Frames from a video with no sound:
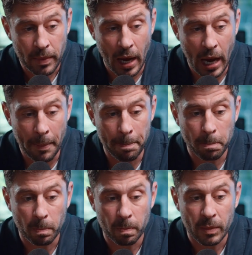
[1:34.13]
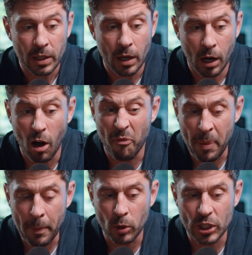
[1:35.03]
A lot of
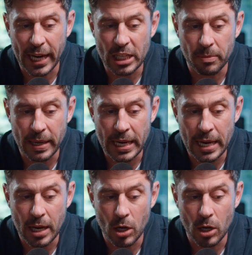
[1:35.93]
people say to me,